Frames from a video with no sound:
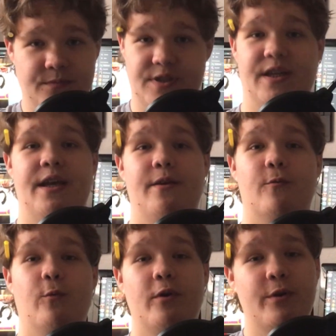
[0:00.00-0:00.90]
Today,
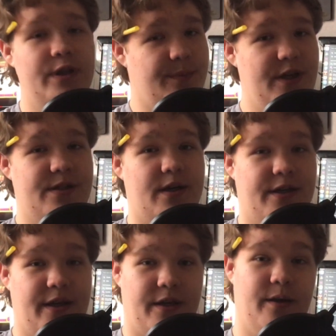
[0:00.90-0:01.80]
we're going to be
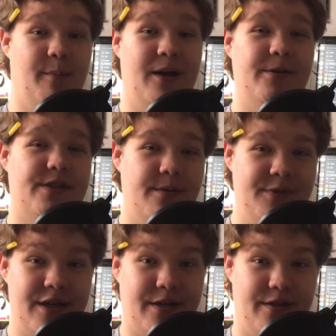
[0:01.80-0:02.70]
talking about a
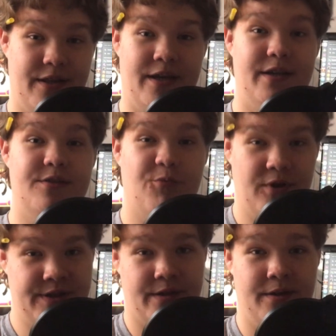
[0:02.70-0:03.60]
subject that is
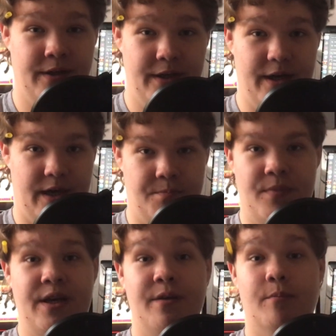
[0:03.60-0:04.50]
present in
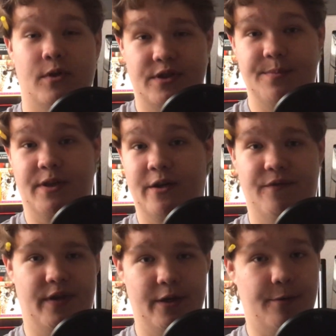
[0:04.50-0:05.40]
many multiplayer
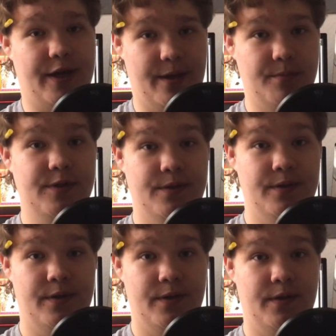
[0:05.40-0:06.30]
video games.
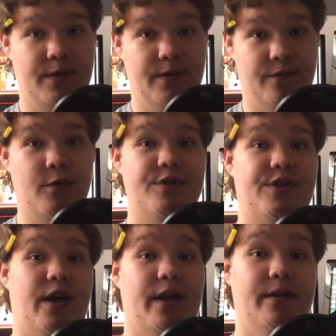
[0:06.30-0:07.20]
Voice
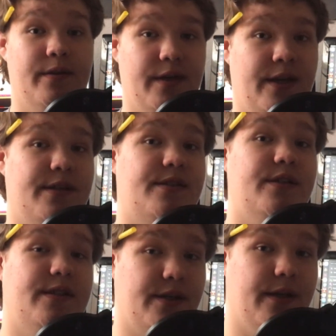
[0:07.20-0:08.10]
chat and its
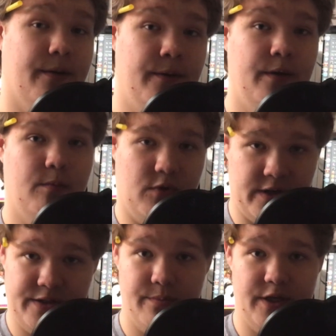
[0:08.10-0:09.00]
descendant,
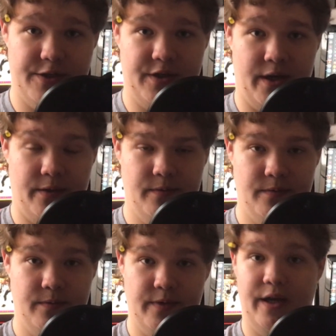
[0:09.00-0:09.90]
proximity chat,
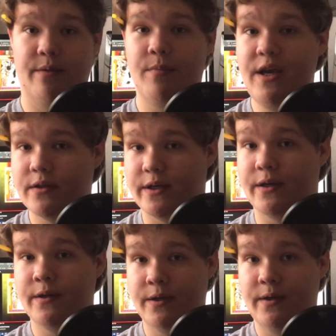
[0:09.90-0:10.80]
and
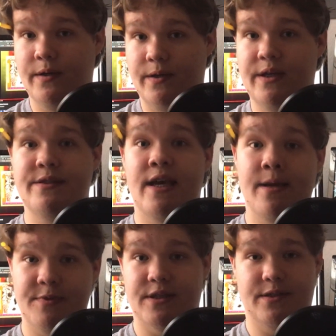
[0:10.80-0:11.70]
mainly, its
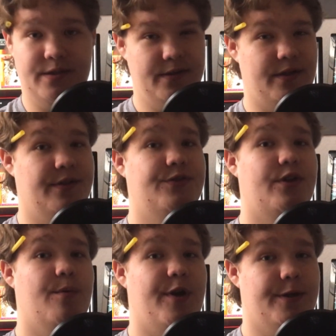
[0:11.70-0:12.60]
absence in
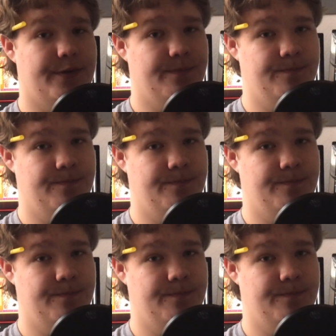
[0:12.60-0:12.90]
Starbase.